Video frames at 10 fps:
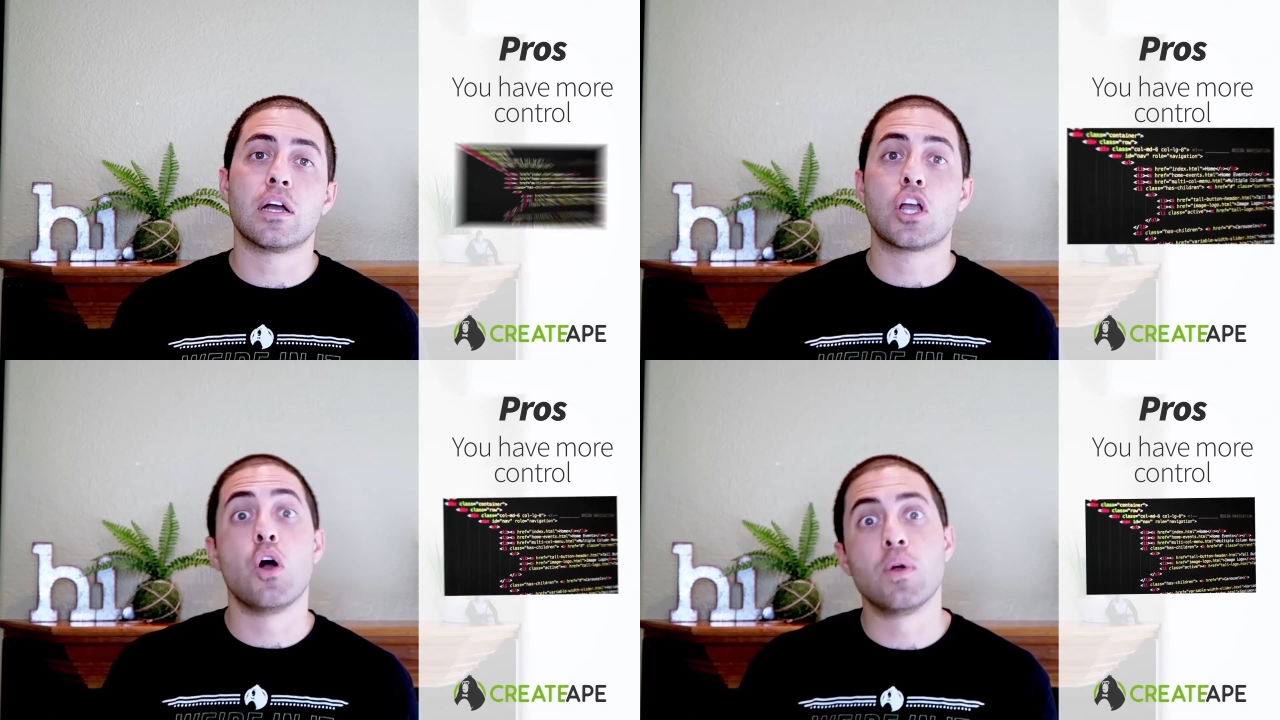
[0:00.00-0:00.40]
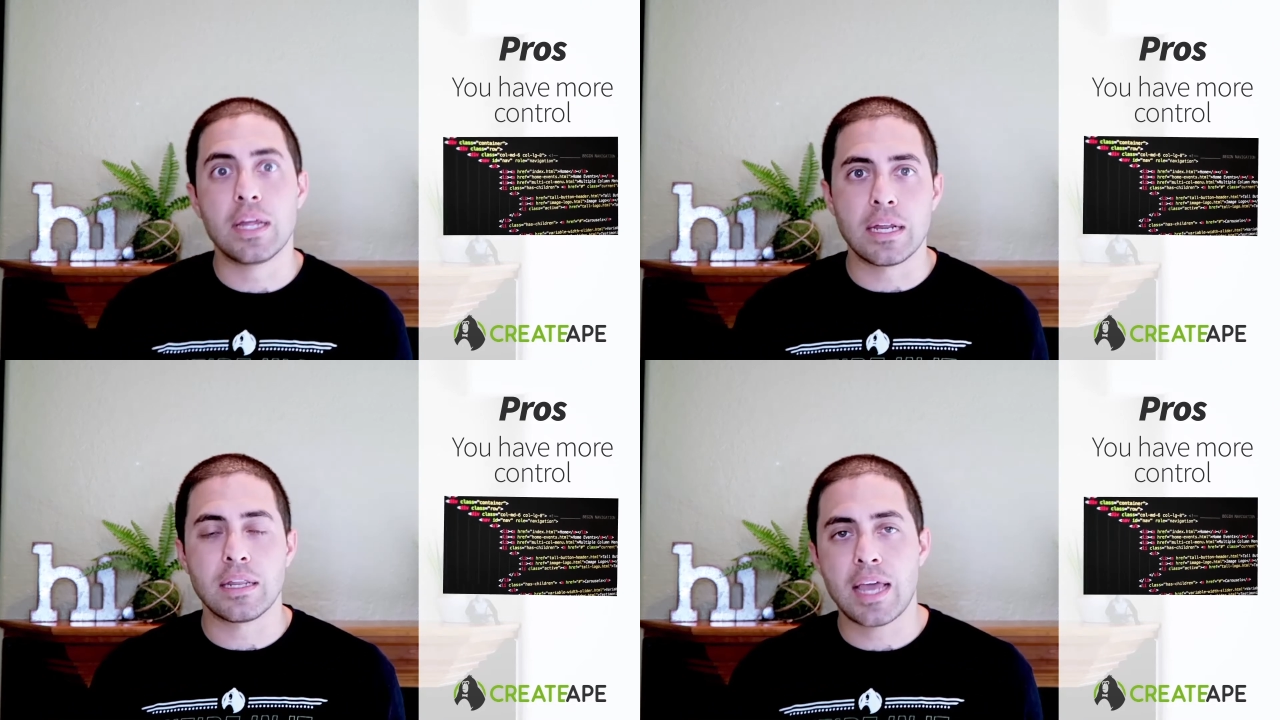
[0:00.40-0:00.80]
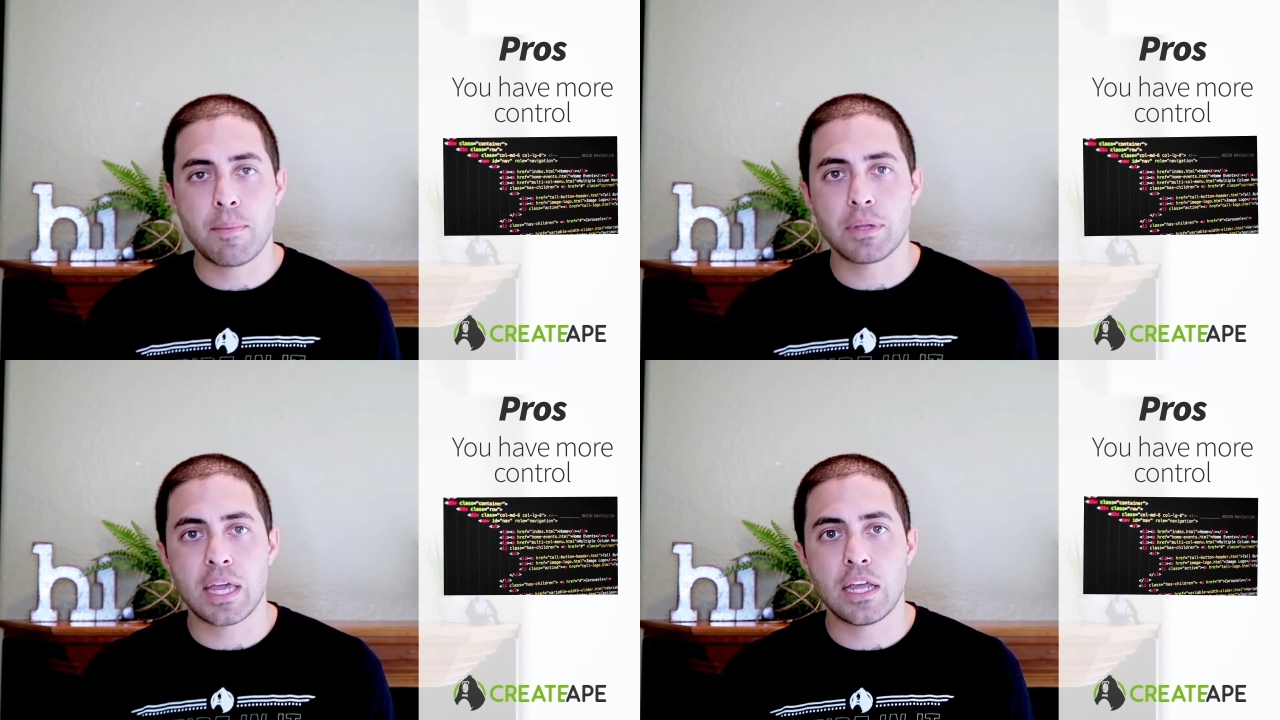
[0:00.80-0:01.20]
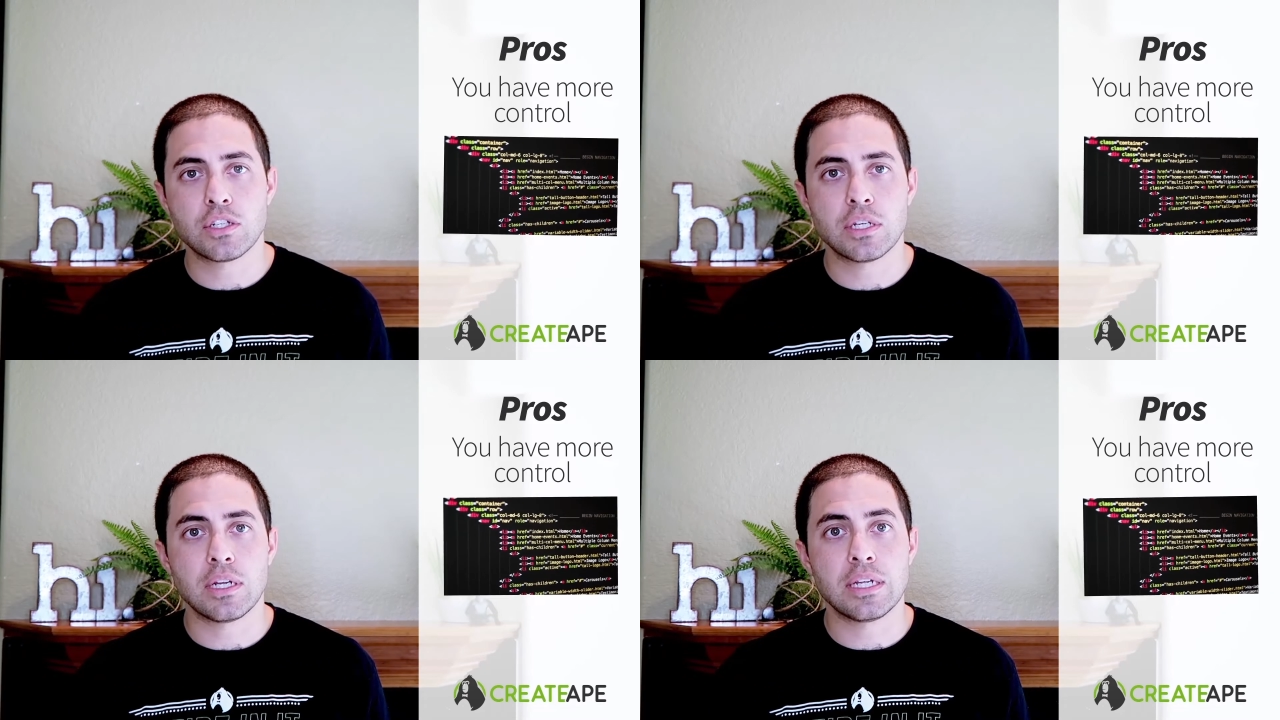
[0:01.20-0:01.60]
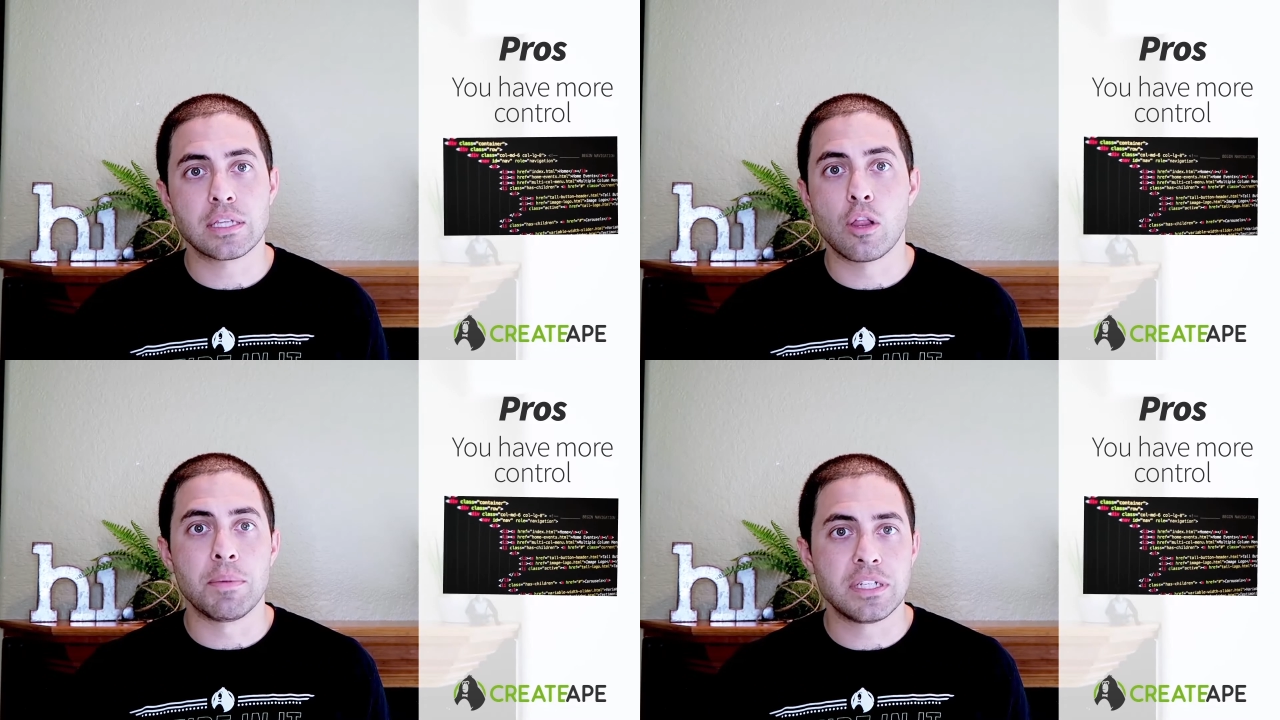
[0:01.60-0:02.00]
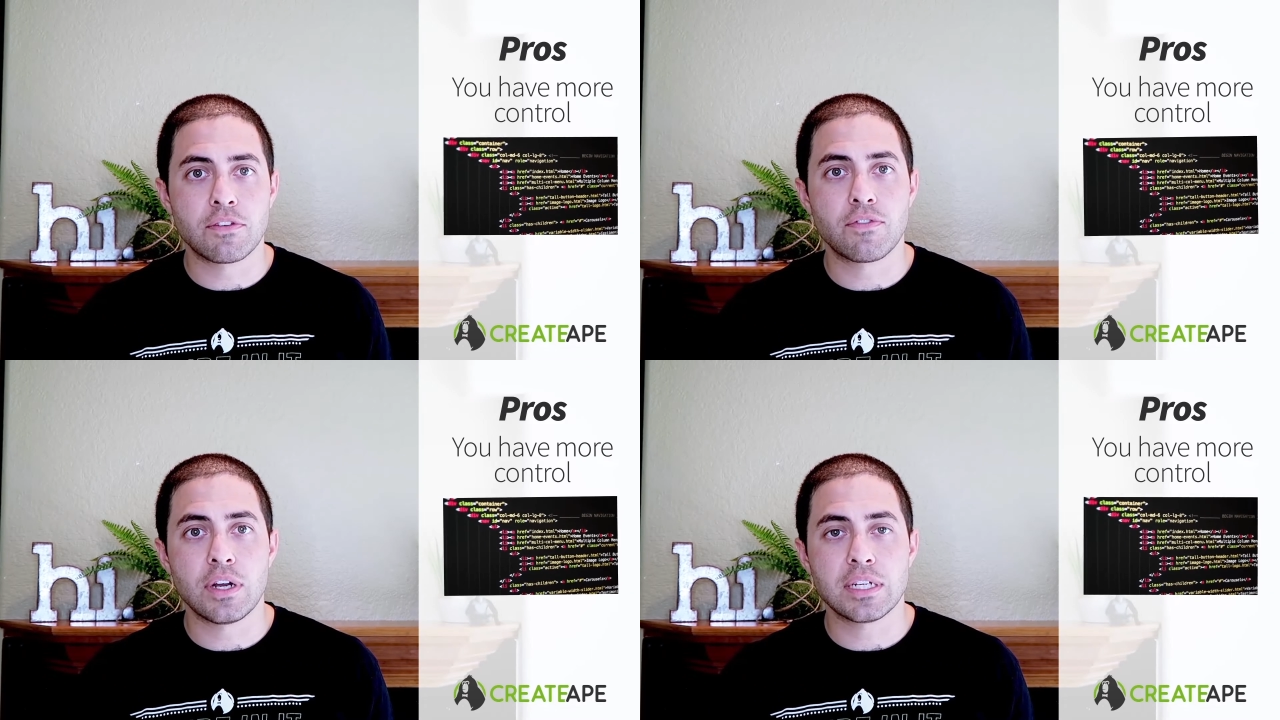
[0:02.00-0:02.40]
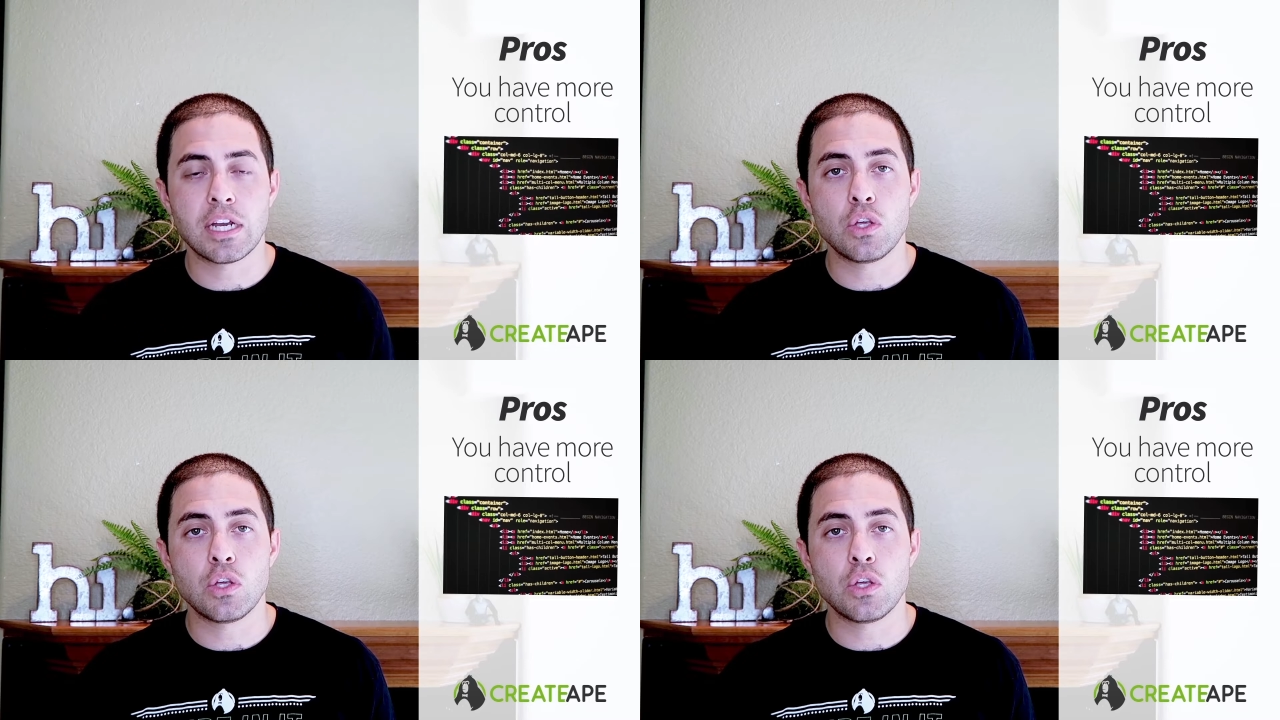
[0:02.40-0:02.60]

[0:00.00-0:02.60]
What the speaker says: coding the application is a little bit different,